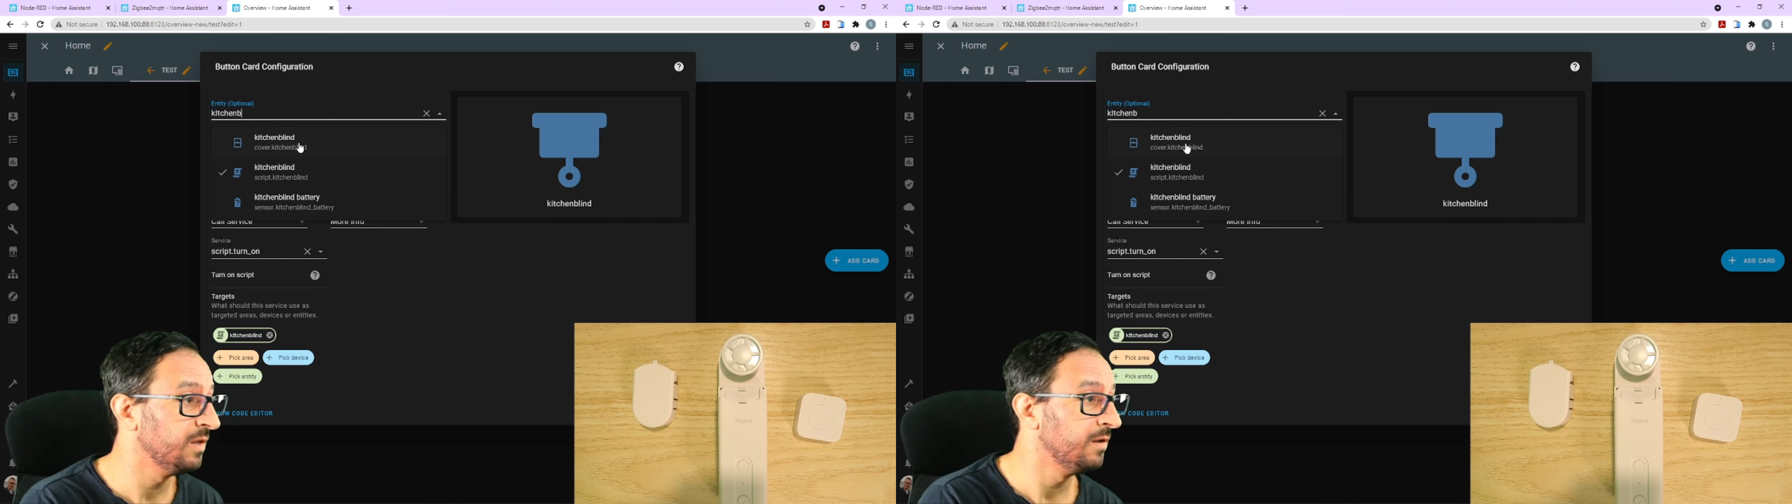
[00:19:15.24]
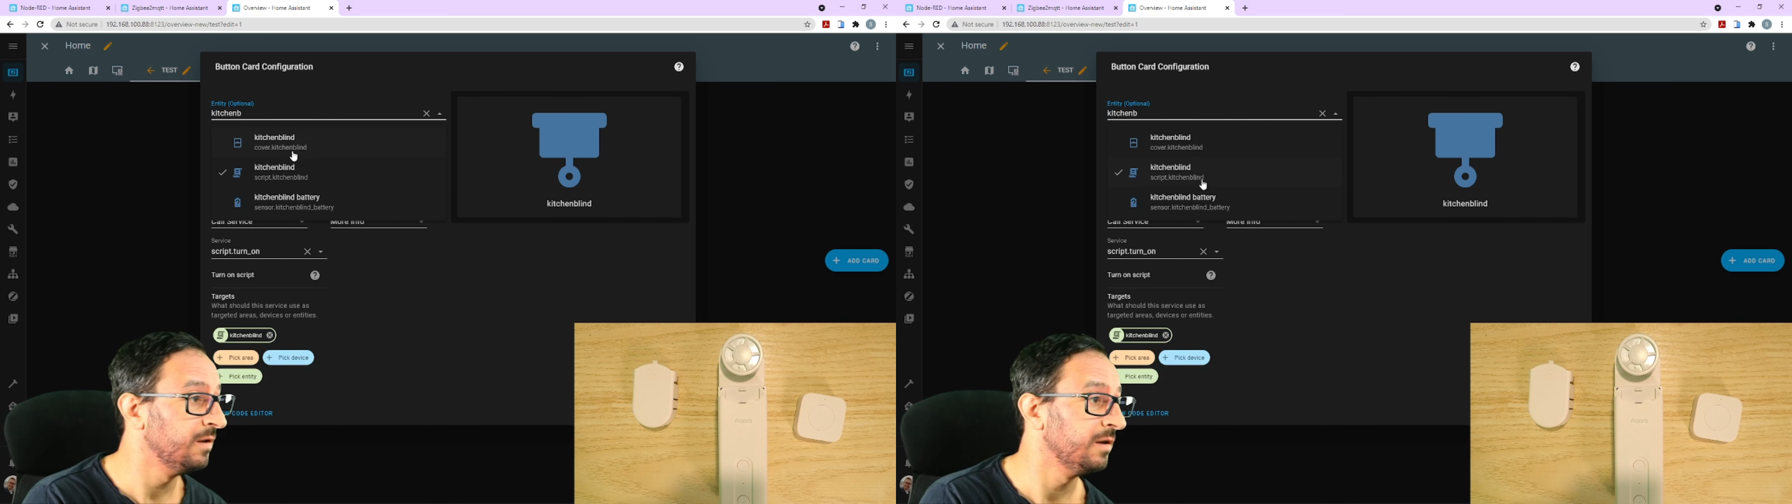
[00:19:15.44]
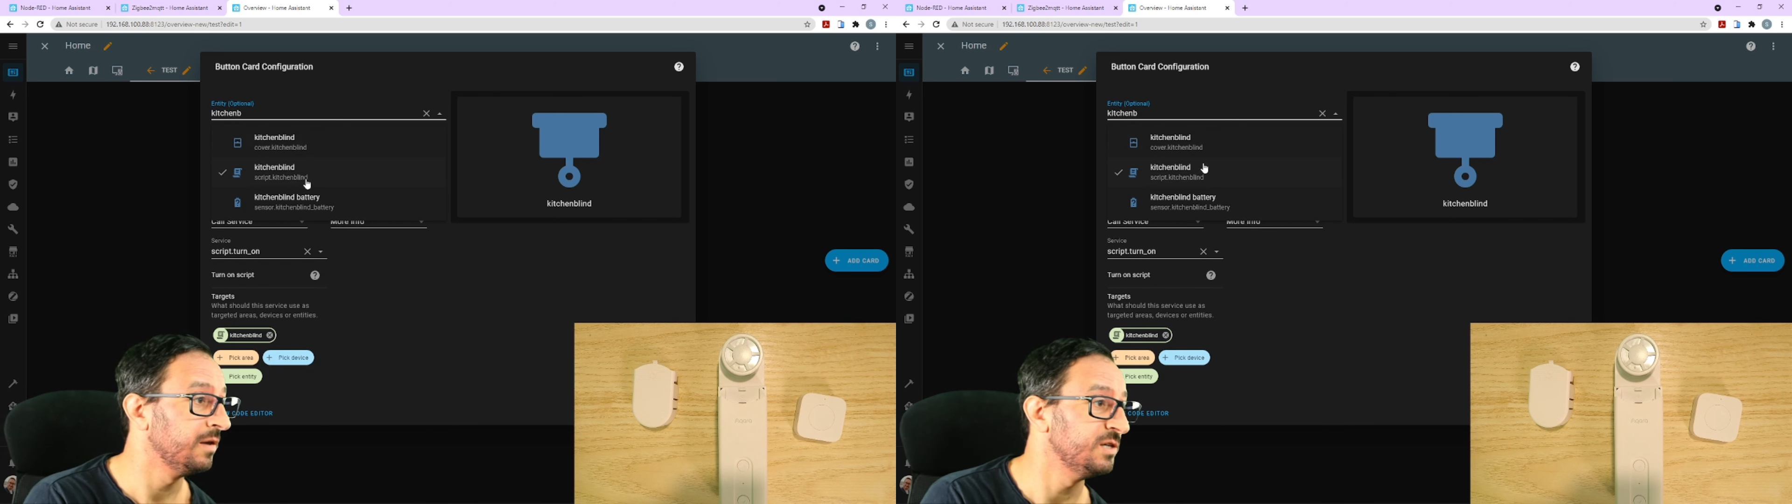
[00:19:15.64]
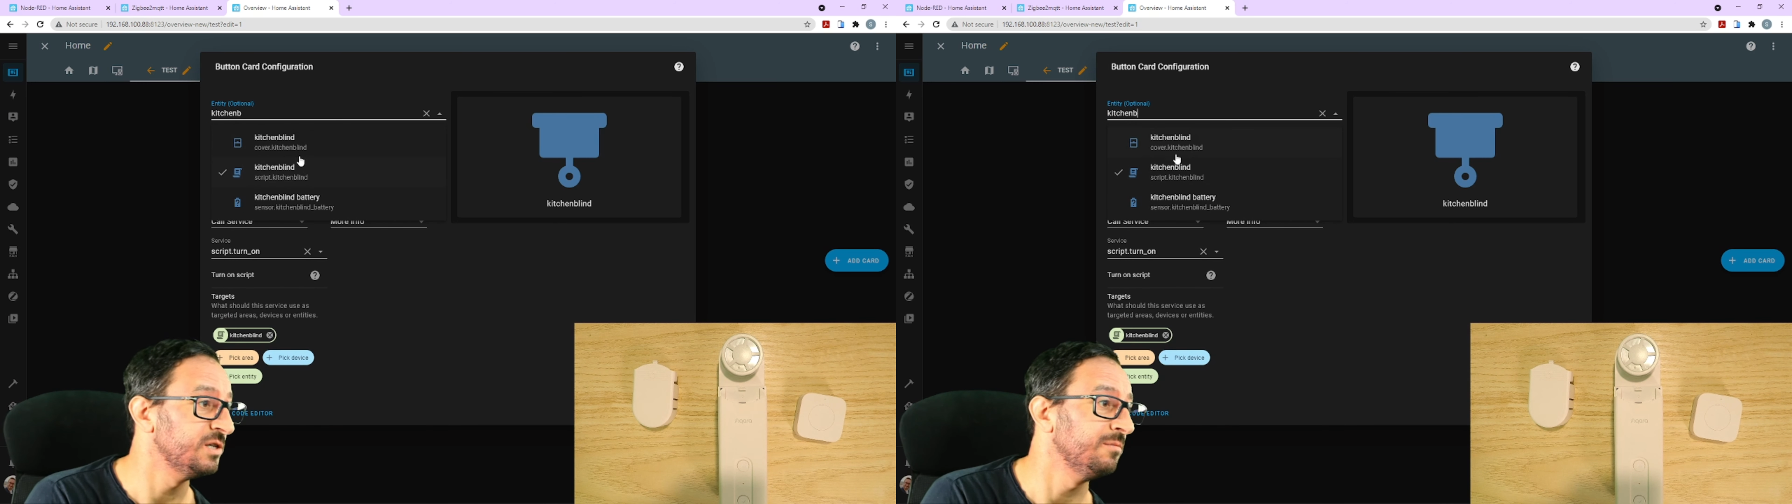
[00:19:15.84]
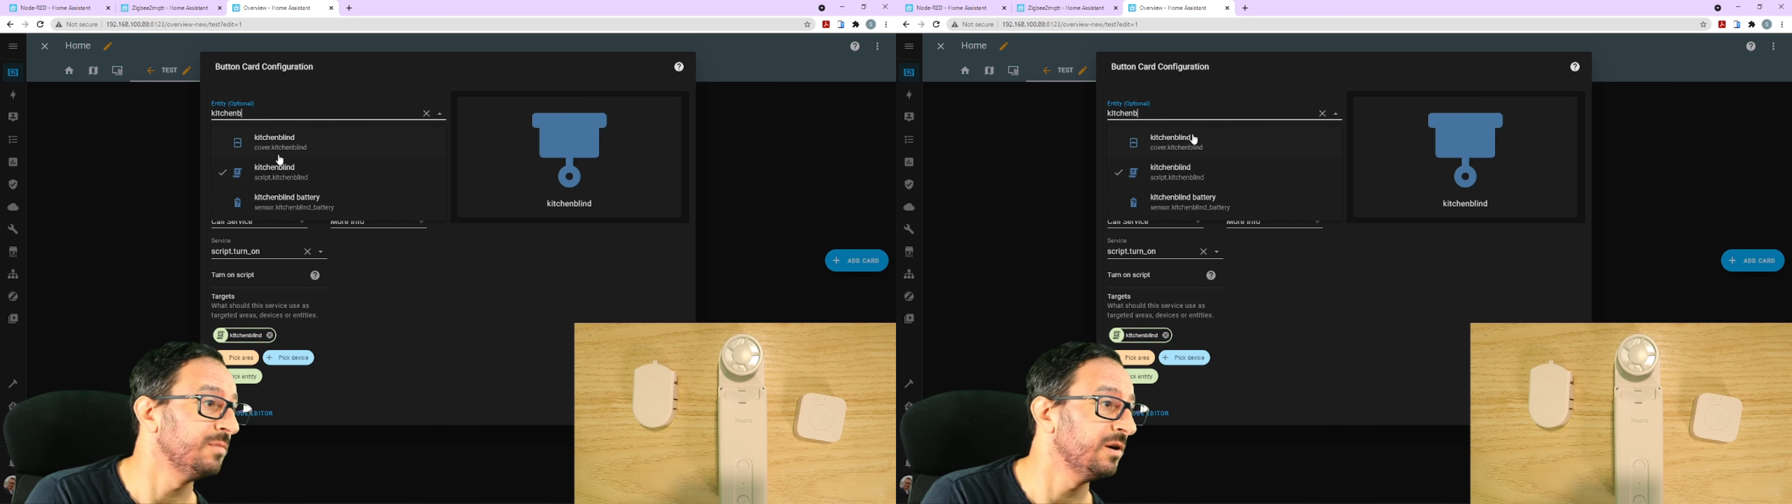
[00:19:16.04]

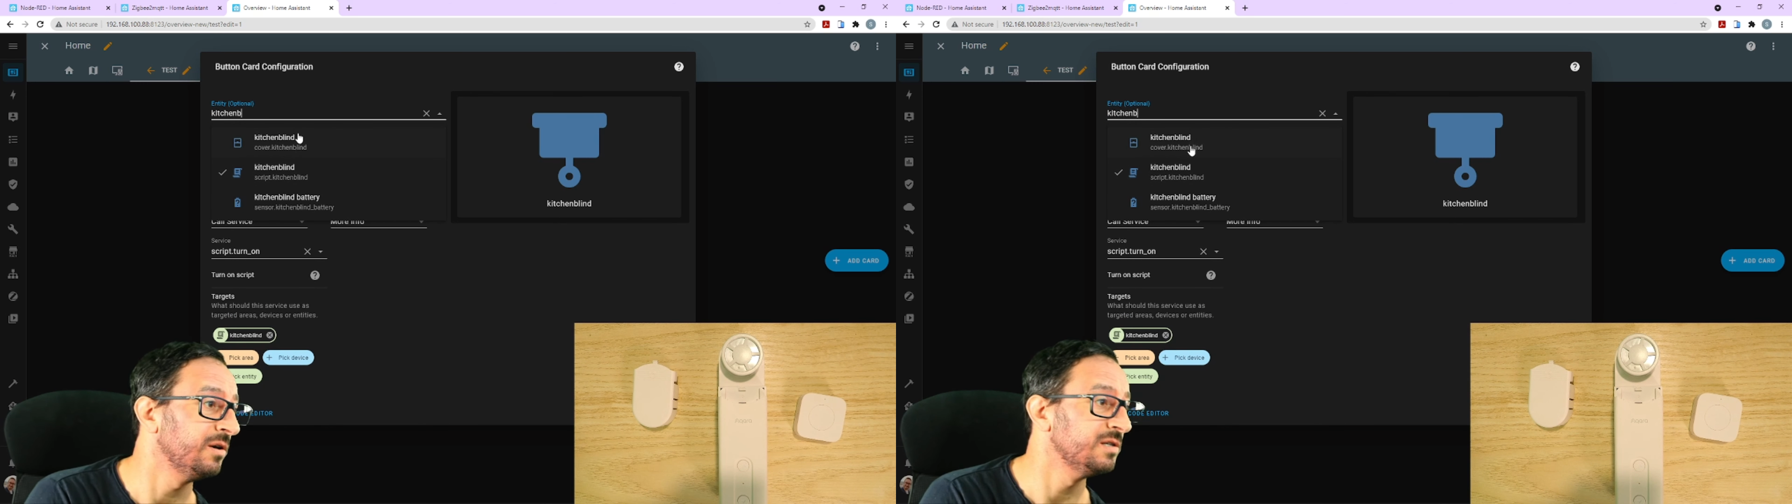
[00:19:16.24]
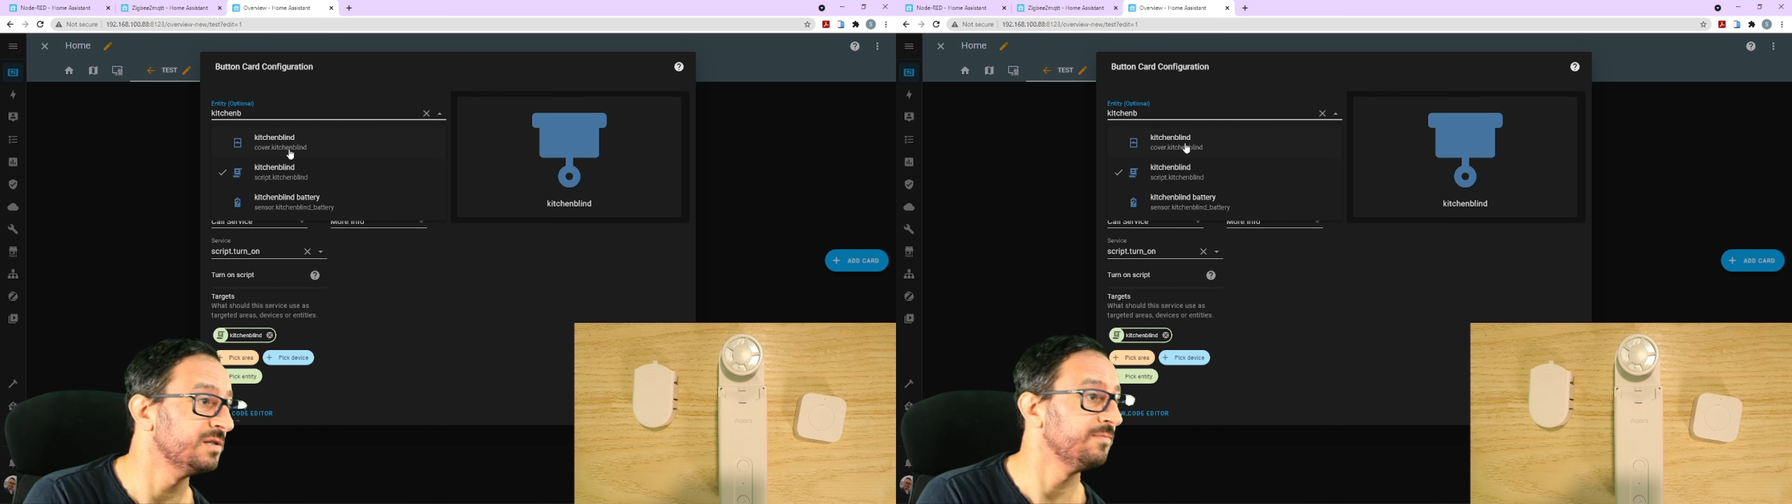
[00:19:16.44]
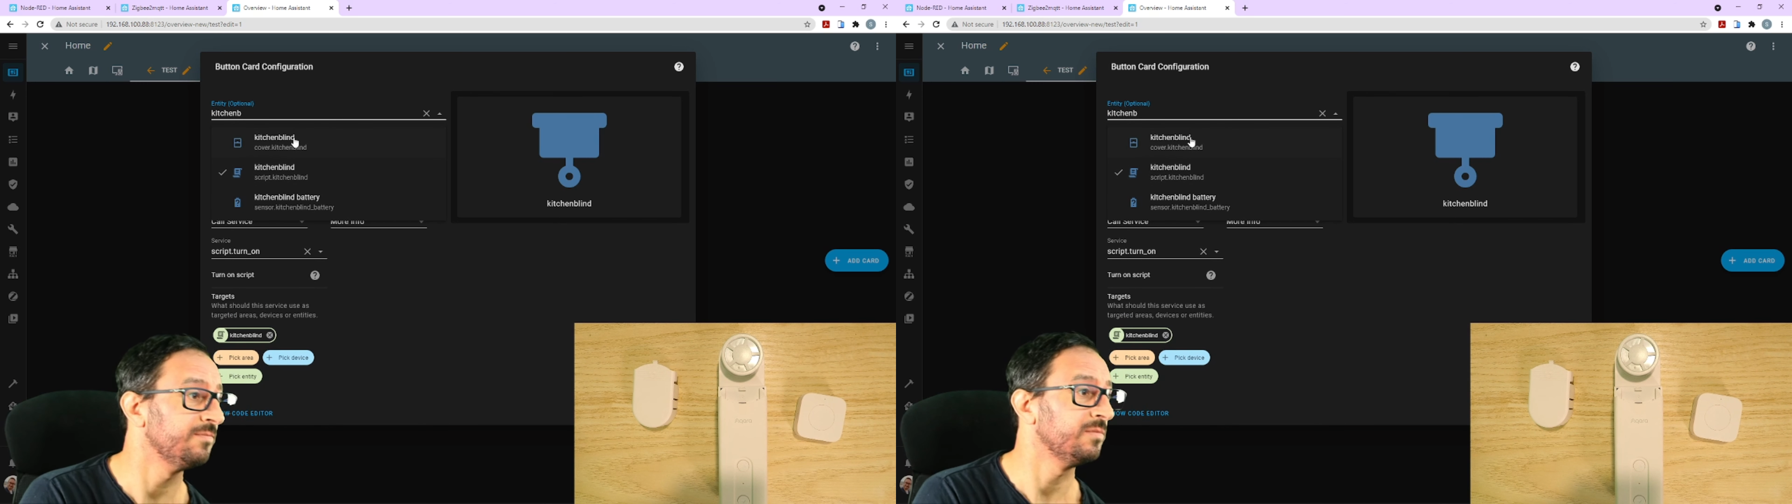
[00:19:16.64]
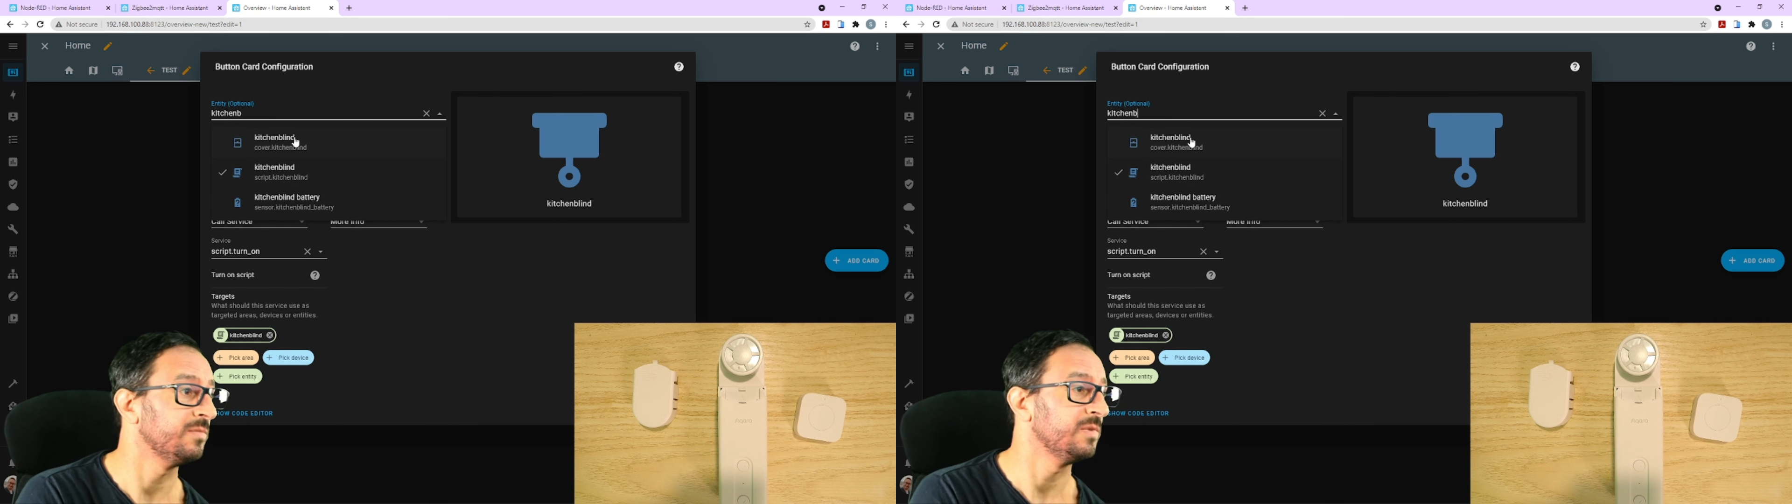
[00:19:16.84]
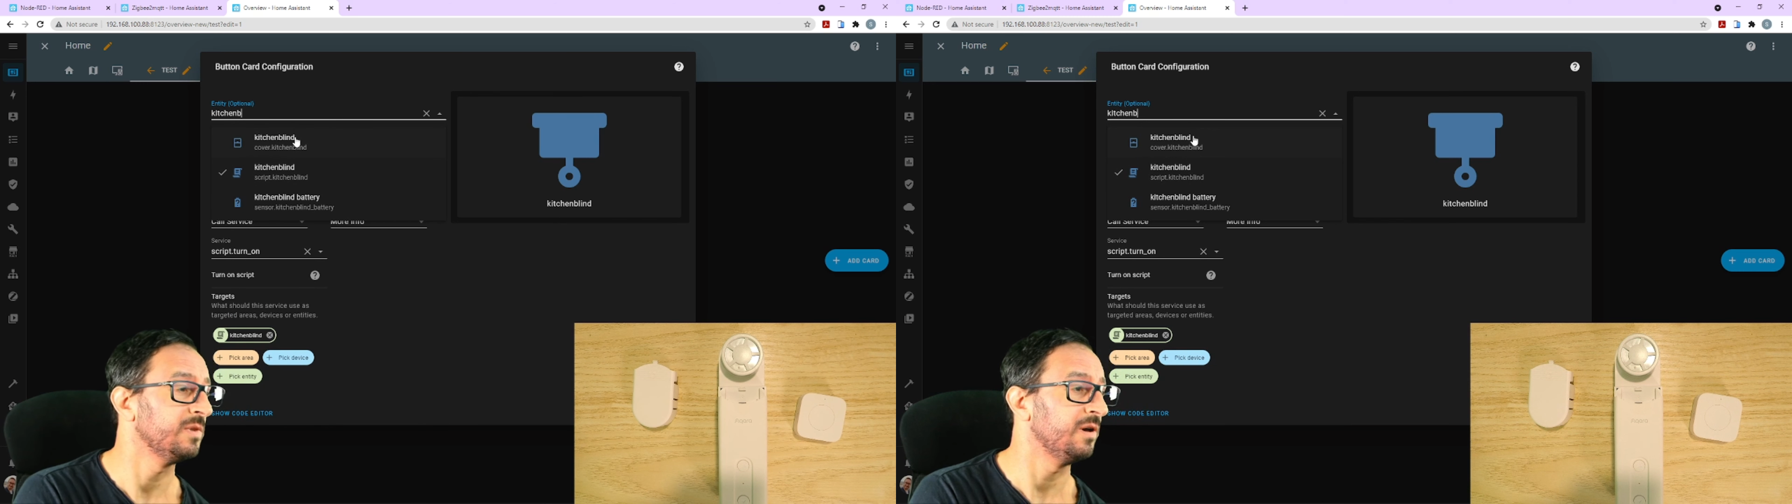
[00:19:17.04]
Kitchen blind.
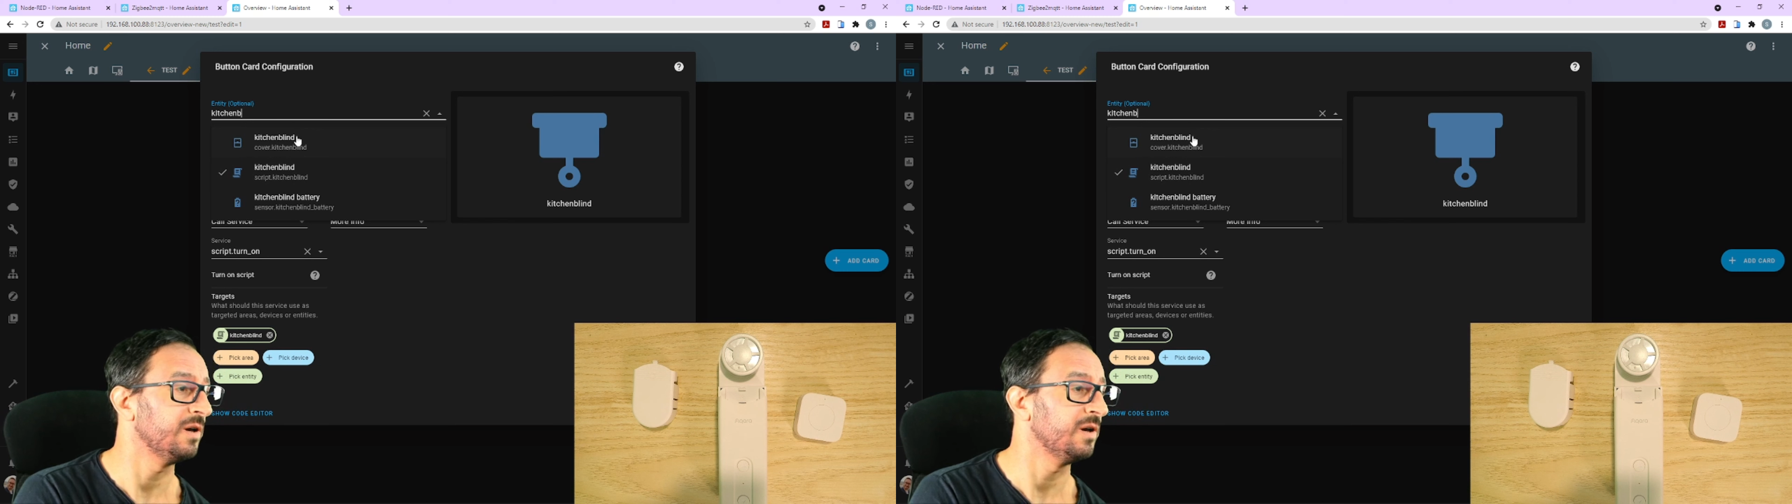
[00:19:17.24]
I